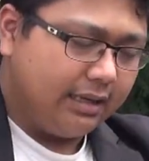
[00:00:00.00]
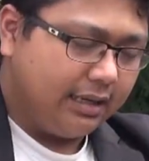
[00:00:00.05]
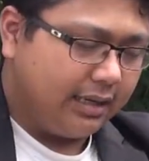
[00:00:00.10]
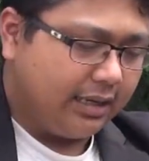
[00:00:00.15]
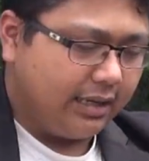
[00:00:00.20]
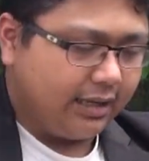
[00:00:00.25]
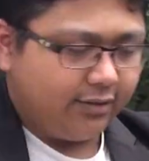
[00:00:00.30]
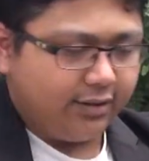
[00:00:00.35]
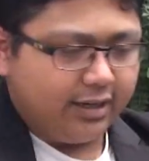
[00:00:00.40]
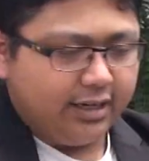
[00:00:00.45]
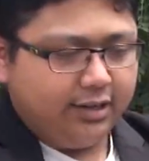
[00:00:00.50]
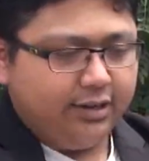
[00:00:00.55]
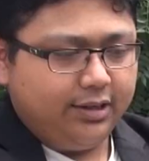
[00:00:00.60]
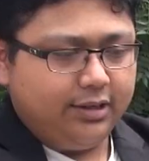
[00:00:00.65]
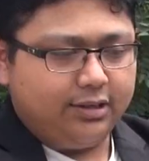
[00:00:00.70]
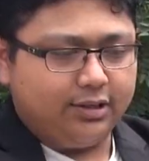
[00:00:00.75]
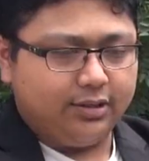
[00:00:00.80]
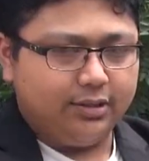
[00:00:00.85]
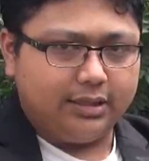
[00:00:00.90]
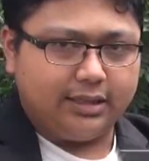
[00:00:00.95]
get ready
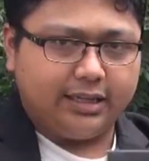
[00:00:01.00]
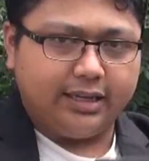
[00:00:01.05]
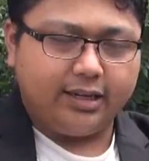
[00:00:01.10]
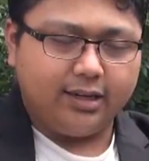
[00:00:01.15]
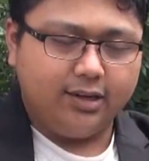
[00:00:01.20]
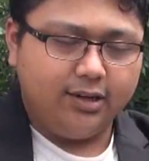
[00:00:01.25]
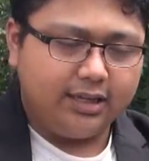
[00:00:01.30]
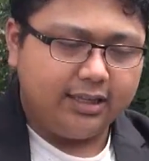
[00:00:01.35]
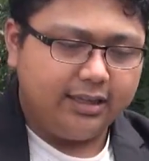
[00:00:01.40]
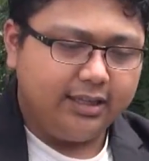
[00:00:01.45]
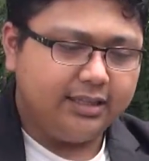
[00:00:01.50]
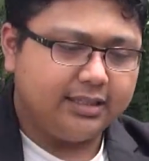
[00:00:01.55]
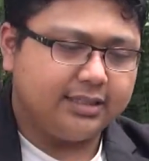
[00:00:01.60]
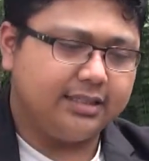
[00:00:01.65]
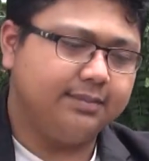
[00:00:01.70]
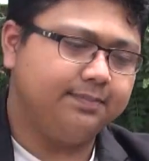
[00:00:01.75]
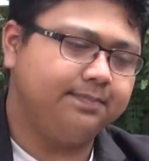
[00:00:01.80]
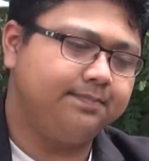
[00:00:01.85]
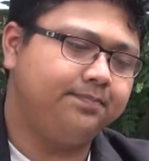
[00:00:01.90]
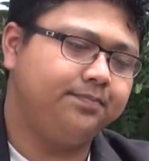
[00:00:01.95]
to take a look at
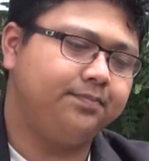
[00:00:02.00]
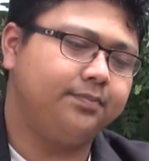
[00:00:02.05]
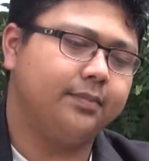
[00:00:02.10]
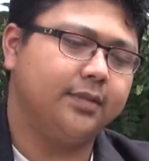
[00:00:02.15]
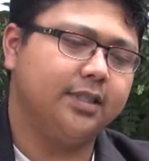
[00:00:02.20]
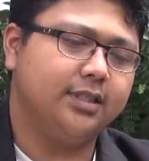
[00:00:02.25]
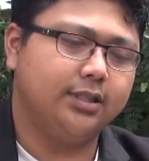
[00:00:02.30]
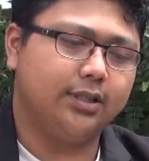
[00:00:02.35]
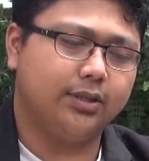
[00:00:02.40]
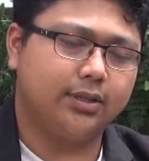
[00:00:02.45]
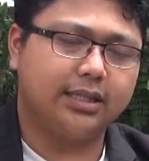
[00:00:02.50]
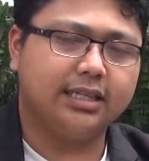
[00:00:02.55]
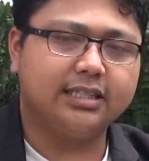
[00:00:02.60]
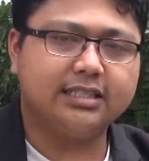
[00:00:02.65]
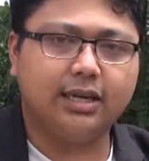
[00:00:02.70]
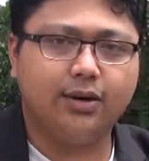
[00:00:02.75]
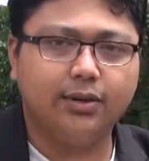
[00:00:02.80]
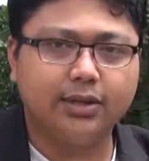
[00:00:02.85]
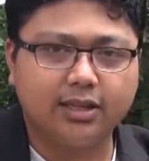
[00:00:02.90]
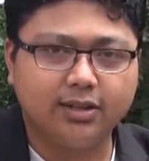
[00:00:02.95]
this. So that's
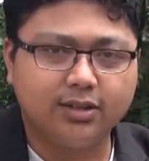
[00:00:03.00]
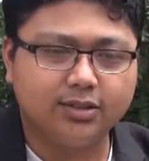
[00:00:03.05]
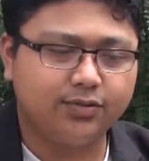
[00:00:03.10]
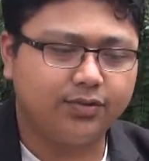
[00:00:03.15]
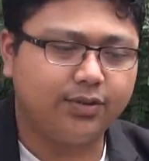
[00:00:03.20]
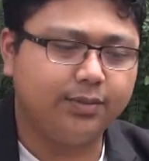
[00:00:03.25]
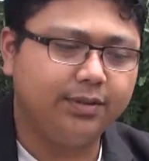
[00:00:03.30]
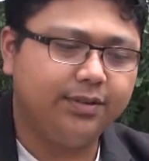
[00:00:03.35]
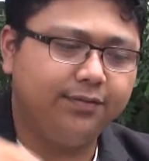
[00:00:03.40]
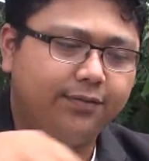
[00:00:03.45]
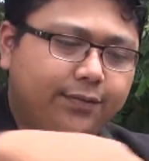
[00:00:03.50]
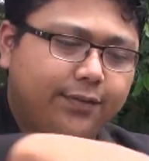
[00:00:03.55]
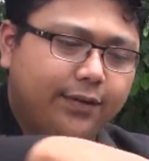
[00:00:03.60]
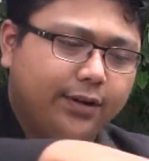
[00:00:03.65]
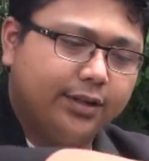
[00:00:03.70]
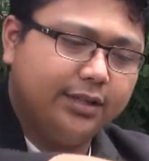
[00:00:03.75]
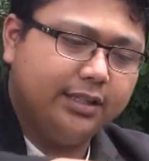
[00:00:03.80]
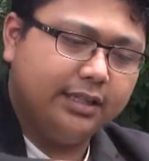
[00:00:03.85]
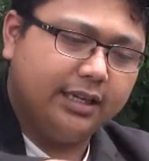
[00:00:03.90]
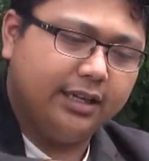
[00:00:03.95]
how it looks from the
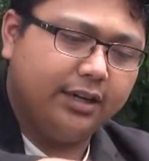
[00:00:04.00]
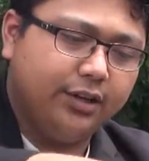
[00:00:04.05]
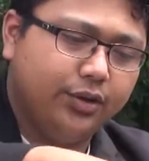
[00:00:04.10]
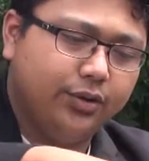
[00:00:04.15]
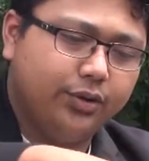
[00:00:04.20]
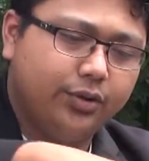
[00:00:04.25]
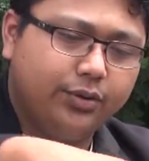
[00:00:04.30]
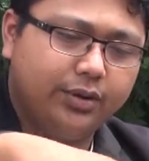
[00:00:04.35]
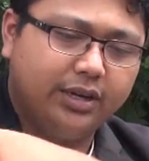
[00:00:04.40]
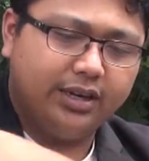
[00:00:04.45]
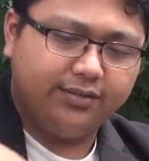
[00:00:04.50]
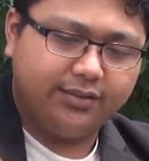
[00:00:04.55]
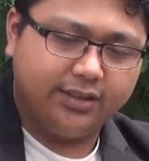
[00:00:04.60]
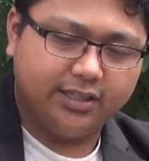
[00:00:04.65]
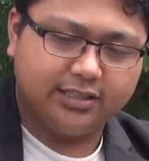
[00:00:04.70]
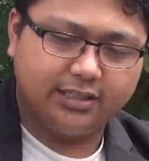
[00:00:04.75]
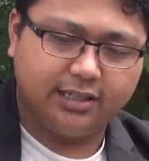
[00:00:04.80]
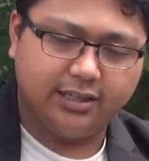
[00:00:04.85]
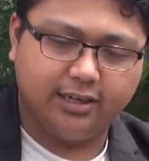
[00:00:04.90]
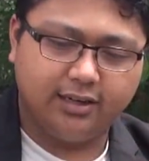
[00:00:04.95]
front, and you do have
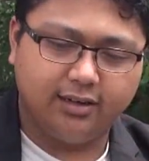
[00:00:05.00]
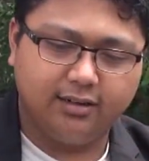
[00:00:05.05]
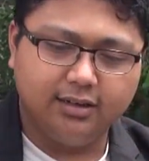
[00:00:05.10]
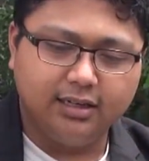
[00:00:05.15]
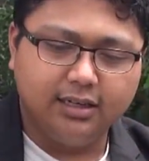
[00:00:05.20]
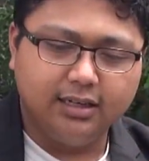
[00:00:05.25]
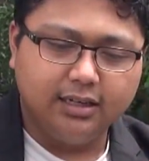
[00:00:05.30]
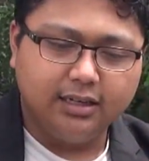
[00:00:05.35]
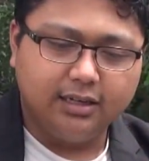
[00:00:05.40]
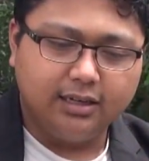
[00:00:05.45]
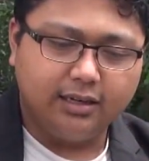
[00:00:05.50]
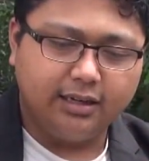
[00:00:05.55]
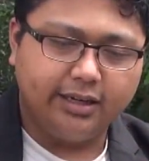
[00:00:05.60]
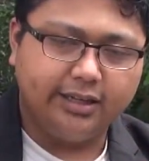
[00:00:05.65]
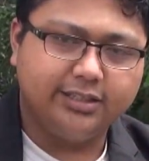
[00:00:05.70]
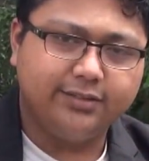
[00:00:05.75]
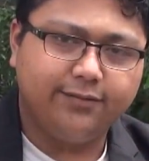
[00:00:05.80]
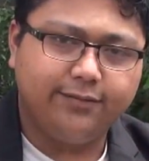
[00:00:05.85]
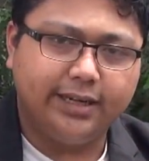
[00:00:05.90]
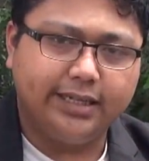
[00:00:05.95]
this little
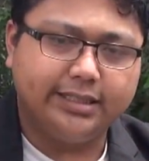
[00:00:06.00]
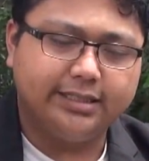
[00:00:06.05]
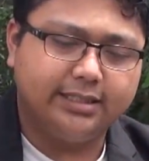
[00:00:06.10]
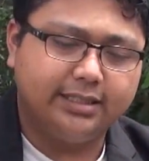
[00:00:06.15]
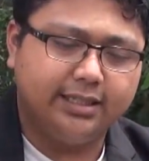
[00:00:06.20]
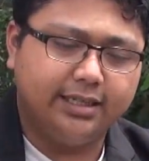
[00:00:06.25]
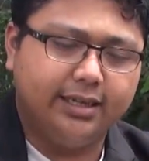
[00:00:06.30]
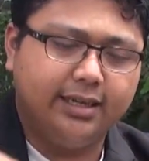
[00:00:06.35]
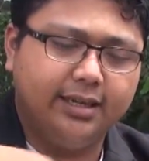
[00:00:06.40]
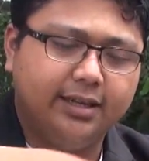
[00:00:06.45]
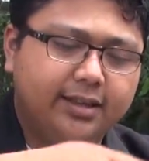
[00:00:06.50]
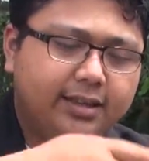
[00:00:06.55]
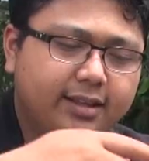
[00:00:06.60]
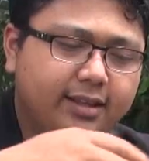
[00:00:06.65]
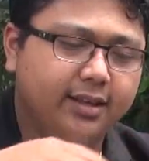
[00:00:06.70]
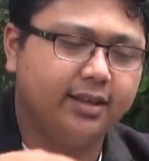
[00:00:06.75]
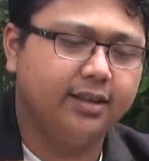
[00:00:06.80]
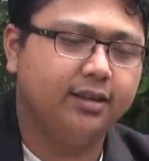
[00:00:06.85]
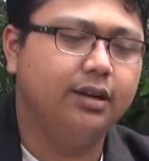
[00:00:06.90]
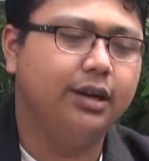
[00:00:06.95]
nice fancy
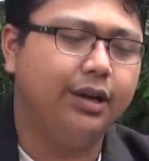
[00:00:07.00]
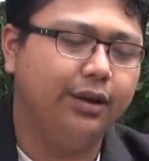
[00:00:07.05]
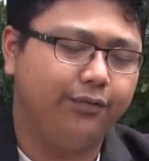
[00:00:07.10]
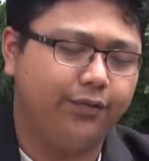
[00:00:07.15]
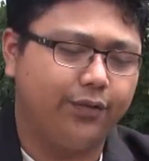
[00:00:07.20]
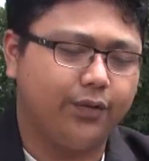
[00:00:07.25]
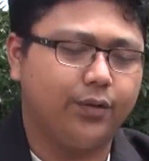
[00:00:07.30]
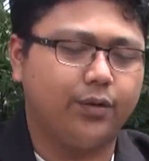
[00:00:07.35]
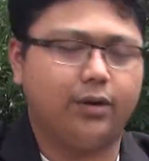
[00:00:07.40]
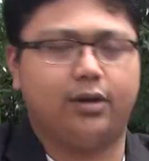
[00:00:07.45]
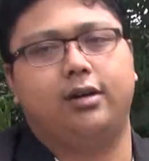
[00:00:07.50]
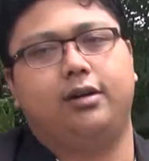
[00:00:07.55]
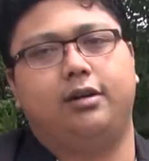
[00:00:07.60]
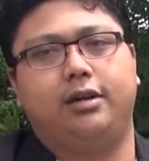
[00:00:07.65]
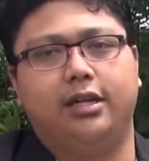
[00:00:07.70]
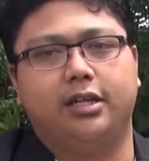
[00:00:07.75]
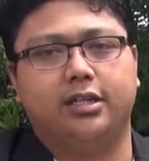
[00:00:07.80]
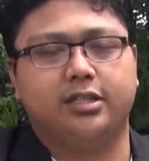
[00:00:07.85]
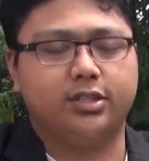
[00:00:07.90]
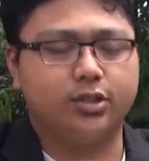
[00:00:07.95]
thing if you're
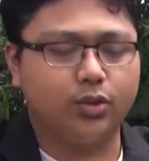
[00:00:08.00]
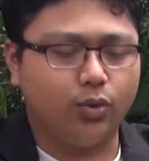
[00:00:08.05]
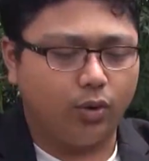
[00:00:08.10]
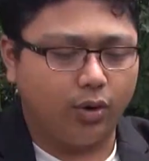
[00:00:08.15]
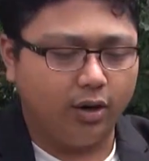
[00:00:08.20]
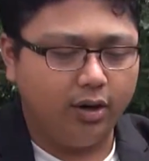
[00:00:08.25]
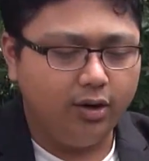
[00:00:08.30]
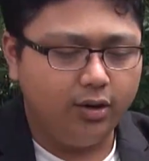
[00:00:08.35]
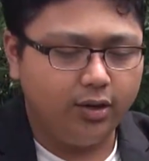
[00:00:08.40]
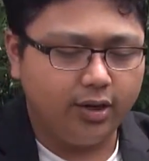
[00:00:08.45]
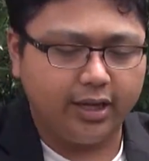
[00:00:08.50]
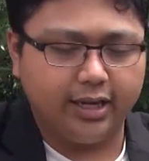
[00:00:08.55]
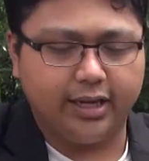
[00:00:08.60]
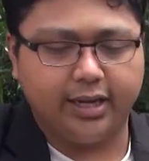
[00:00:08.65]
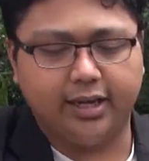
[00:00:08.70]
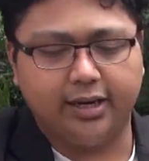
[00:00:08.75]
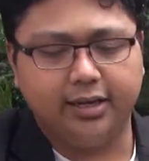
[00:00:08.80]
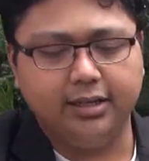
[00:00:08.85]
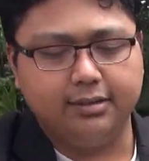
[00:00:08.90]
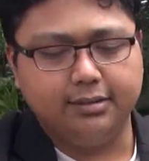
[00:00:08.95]
in the store looking
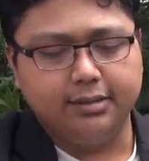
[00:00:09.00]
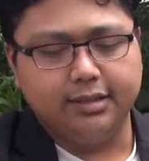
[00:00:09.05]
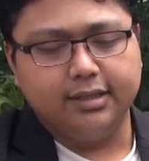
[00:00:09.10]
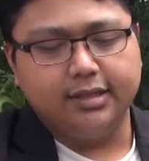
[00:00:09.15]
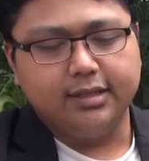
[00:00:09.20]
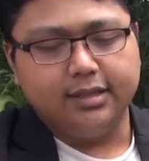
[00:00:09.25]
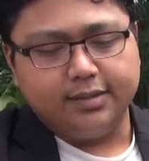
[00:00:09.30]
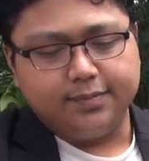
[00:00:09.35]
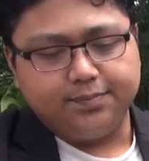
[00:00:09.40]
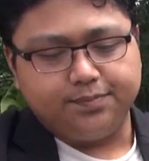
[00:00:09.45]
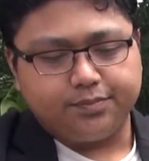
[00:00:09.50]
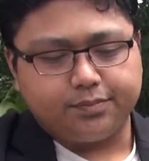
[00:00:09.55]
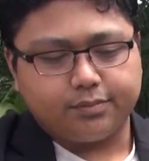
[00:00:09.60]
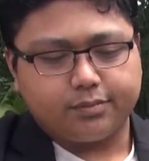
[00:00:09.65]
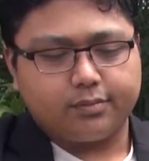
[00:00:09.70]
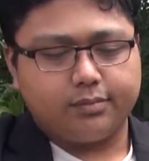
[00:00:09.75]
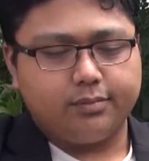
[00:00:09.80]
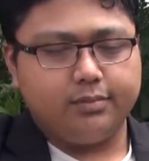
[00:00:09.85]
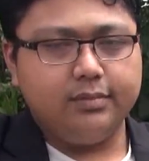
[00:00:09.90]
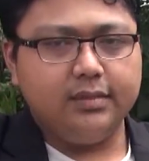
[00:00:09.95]
at it.
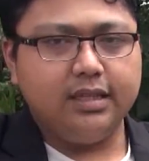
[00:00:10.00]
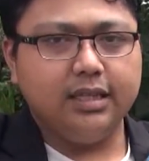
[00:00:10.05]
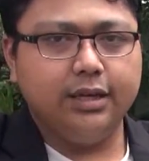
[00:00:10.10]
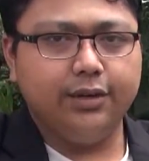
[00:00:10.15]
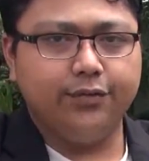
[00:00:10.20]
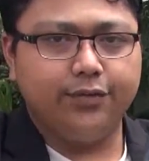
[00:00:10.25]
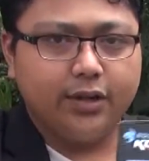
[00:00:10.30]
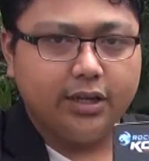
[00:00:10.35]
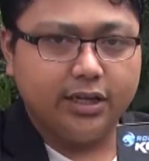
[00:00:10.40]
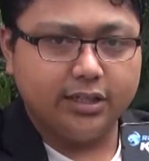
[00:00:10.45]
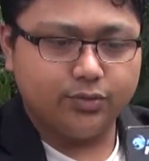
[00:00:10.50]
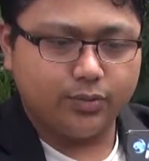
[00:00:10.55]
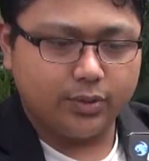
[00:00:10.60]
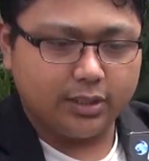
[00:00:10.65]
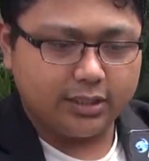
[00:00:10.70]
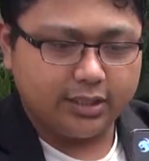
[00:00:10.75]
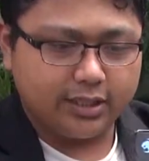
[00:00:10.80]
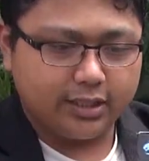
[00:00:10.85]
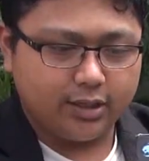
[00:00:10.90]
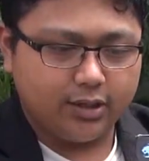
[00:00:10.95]
If you guys
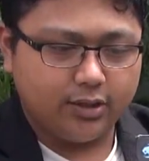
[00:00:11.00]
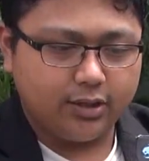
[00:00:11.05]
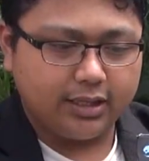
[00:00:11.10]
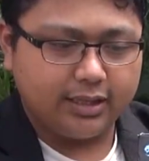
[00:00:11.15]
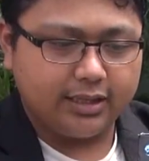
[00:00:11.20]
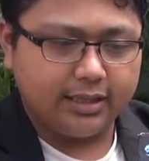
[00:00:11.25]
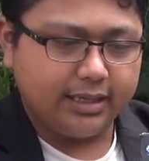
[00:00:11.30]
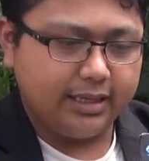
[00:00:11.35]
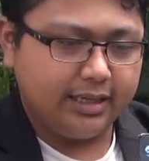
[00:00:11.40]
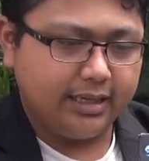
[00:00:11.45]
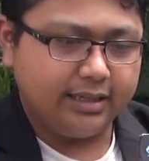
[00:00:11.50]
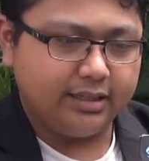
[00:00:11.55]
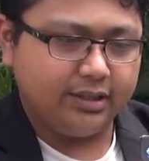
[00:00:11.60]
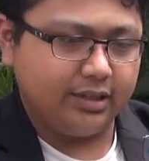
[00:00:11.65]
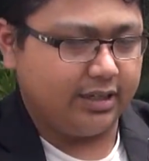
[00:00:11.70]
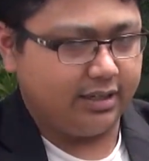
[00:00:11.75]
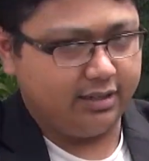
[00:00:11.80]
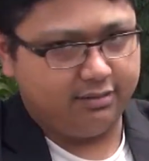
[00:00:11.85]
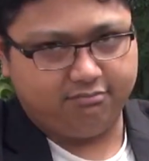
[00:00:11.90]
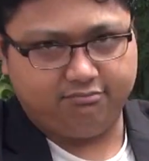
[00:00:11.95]
want to take a look at that, you
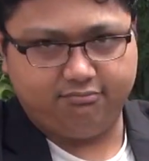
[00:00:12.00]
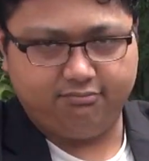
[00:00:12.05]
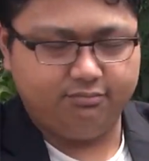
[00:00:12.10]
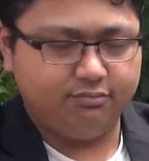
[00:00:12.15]
can